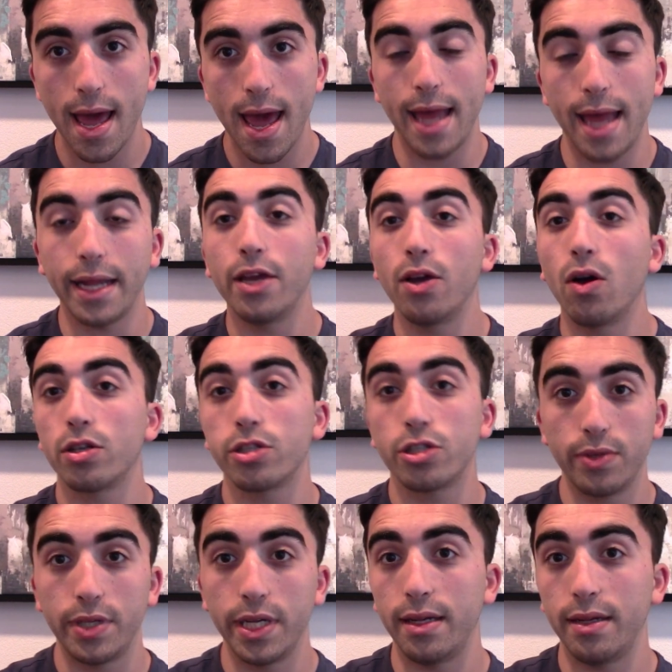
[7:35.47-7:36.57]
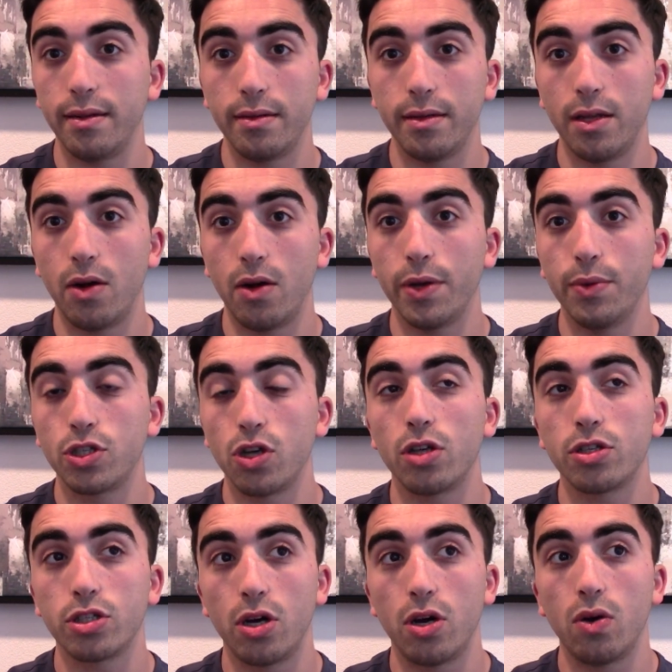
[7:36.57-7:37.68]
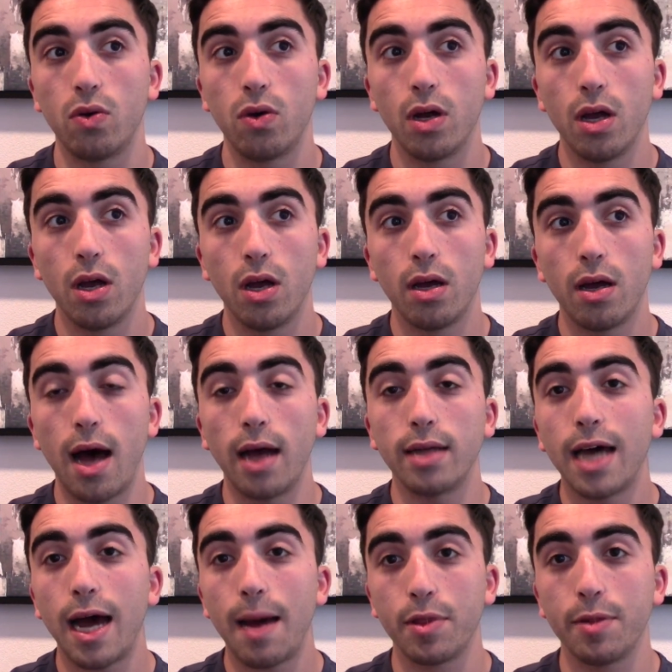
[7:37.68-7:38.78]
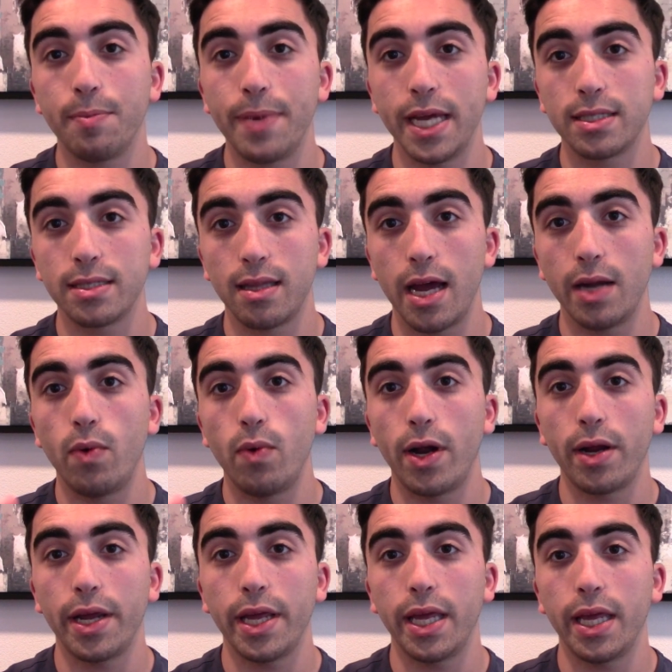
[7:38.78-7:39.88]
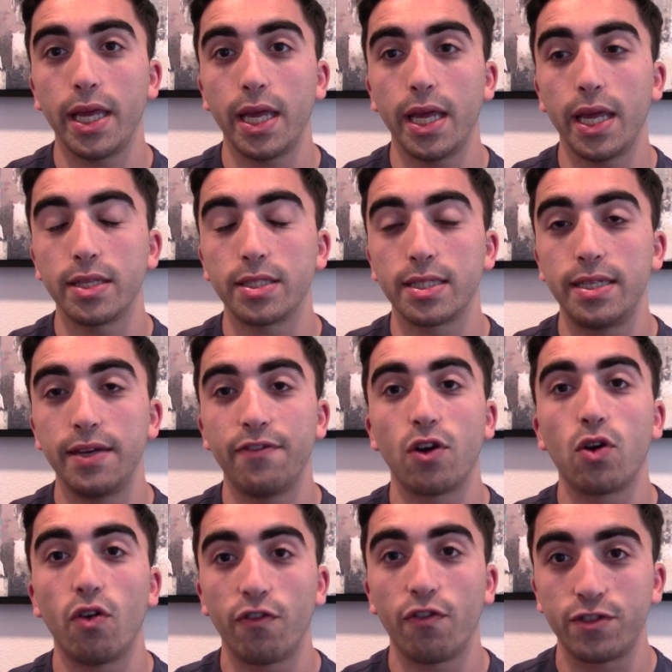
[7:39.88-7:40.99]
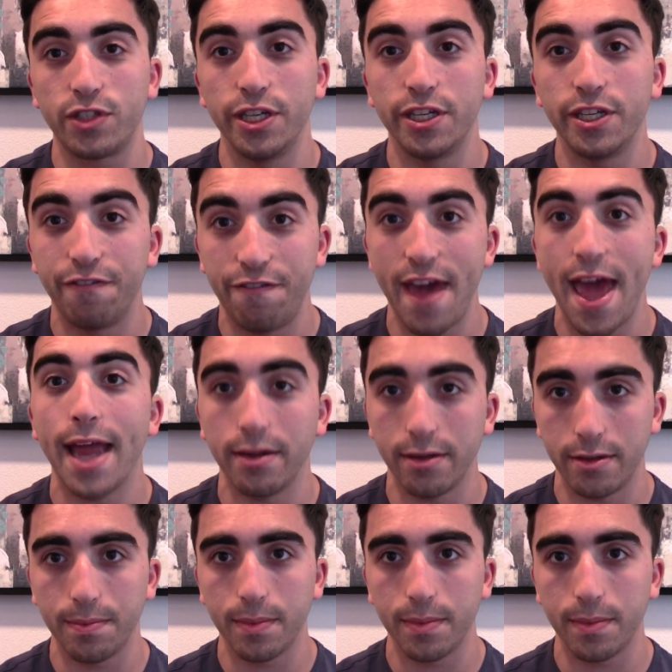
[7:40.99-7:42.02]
And he also didn't, you know, he was also on top of the baseline where it's difficult to defend.